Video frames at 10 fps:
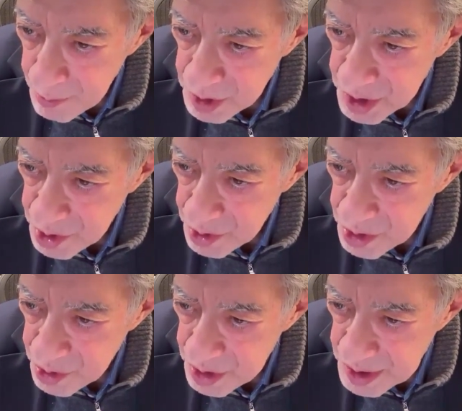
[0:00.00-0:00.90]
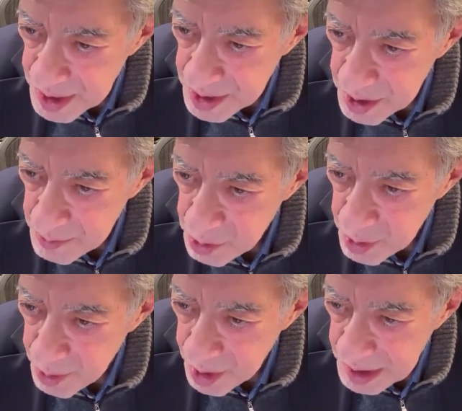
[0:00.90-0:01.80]
particularly due to the tension
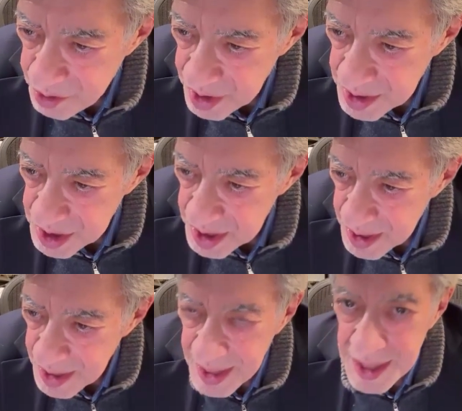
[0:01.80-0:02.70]
between monetization